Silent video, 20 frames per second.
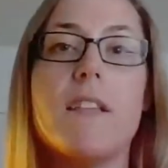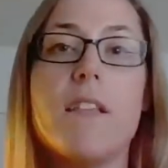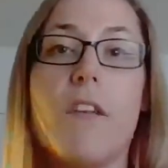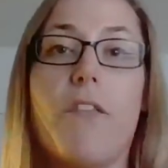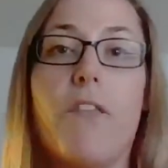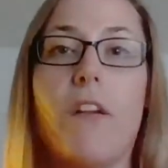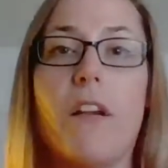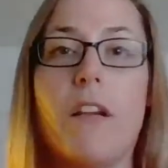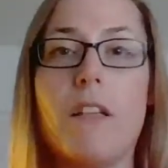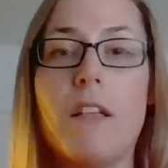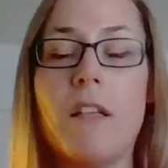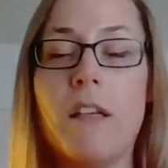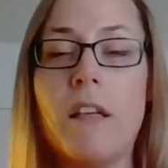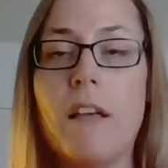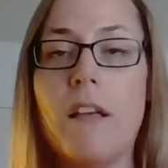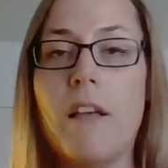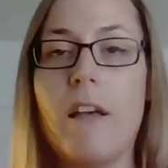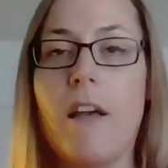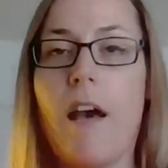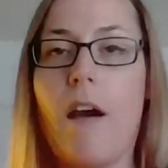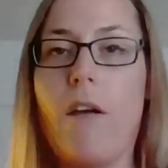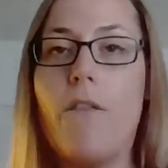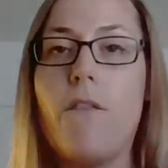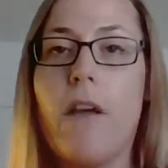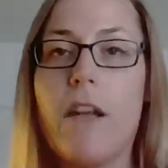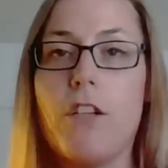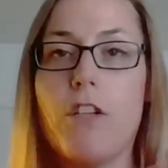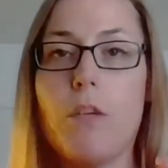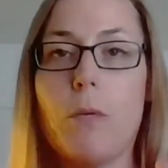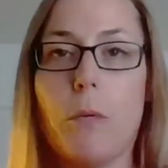different
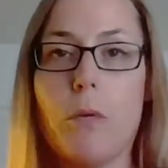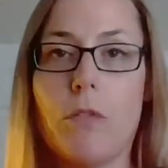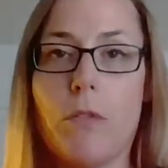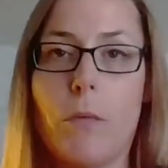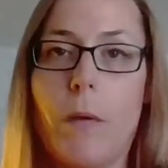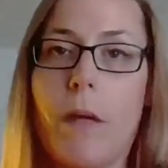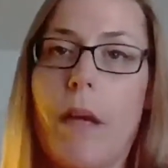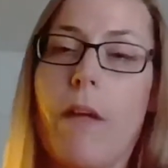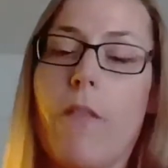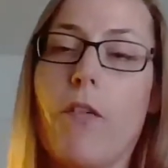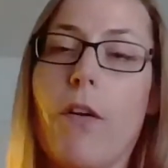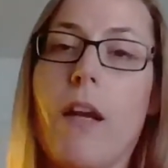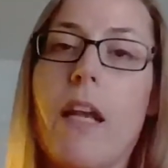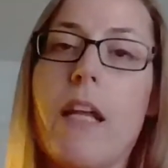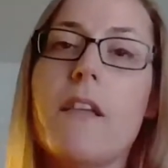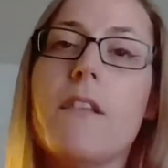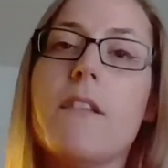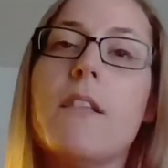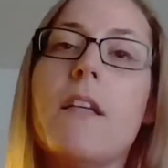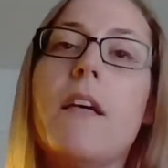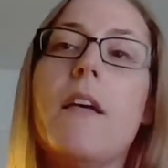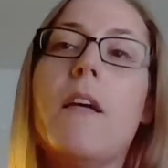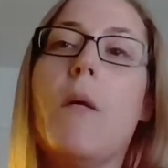vegetables or whatever it is,